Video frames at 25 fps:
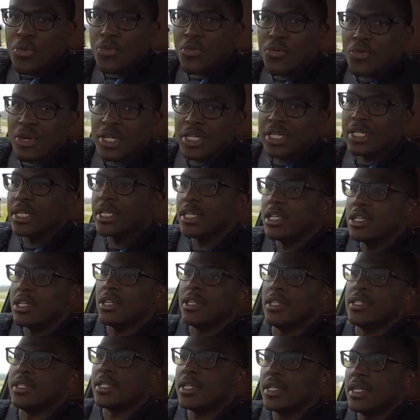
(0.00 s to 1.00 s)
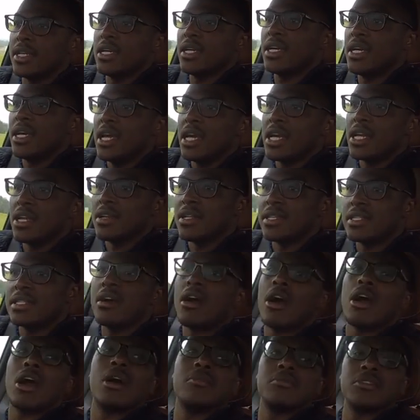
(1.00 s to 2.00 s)
pretty good. Now this
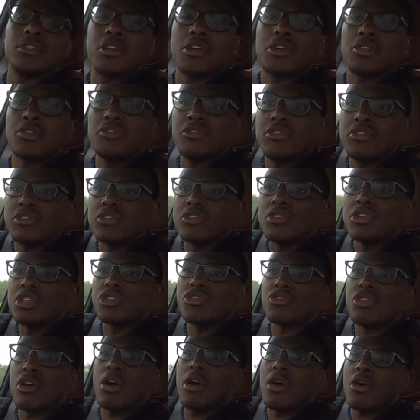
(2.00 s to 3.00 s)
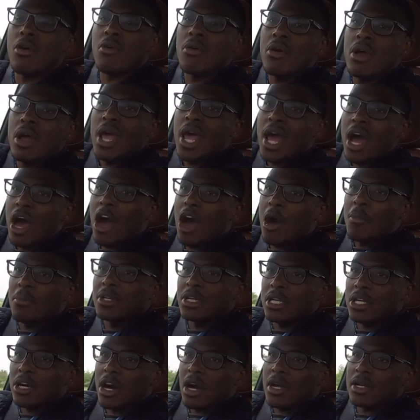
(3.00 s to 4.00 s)
car comes with cruise control,
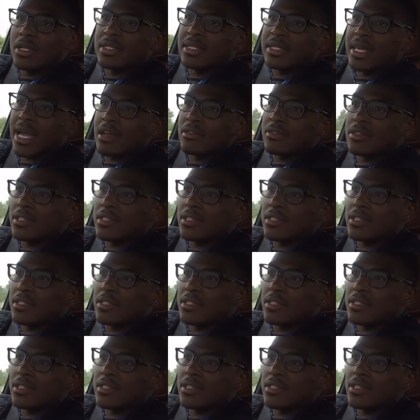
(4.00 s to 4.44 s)
Harman Kardon sound